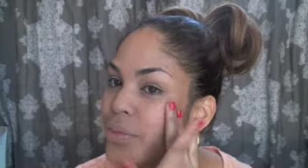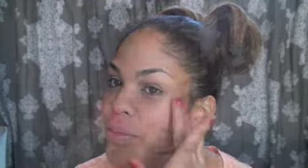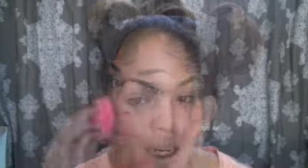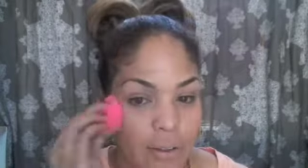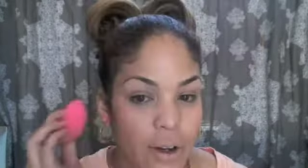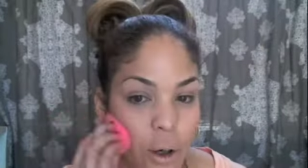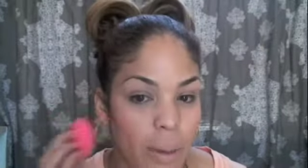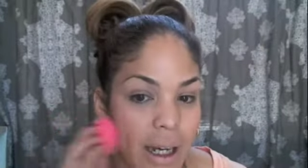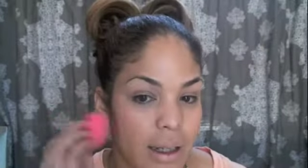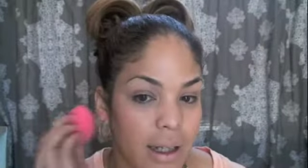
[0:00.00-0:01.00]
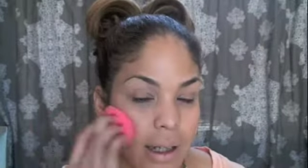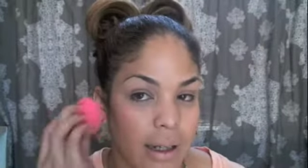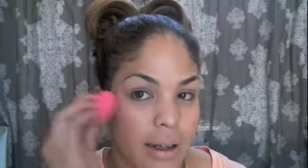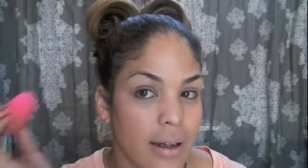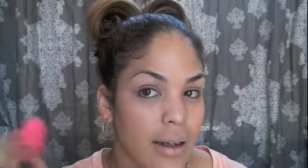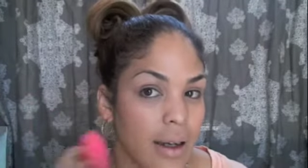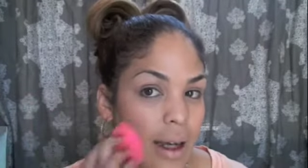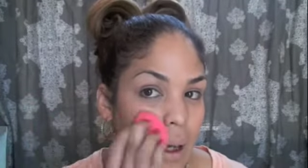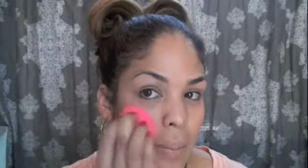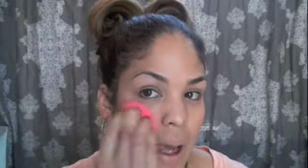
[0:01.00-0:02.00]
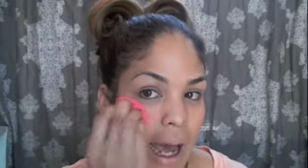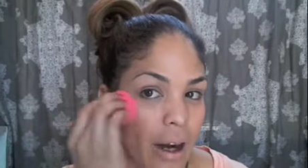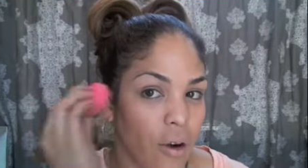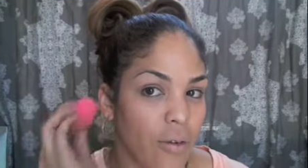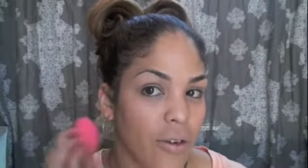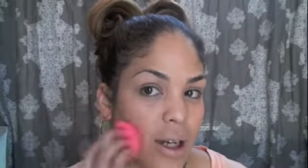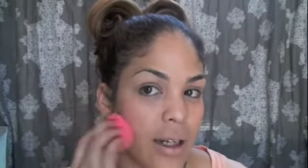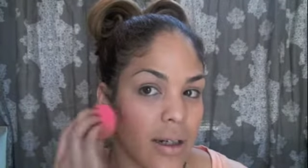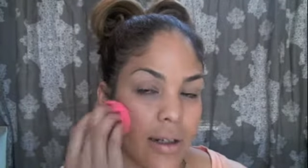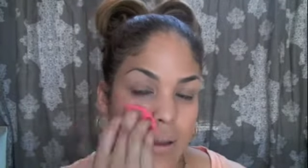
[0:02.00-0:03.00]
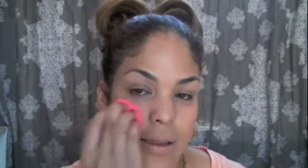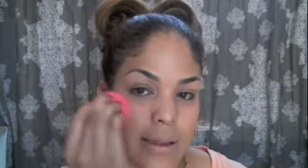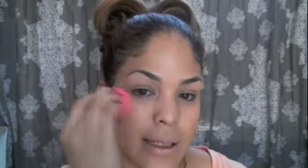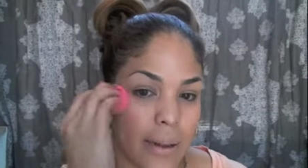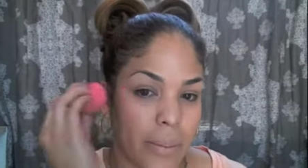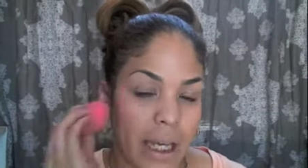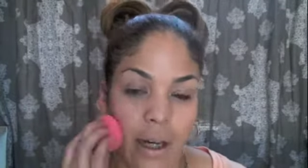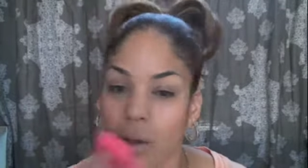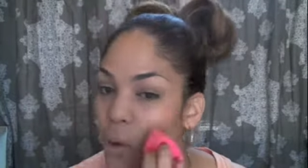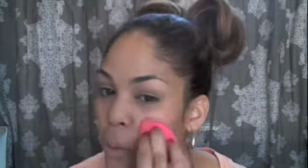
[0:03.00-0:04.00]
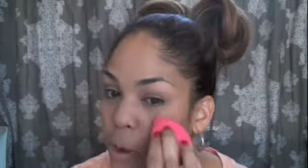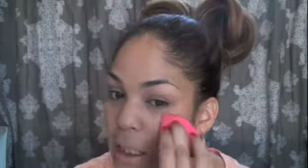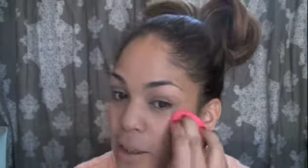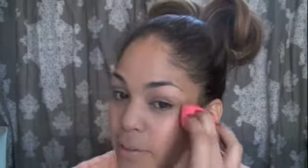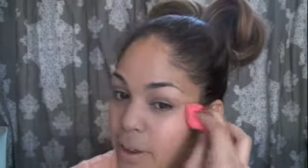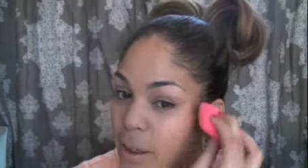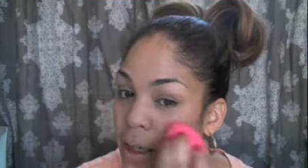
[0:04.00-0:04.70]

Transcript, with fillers: I just kind of go back in and pat over it to make it a little more even.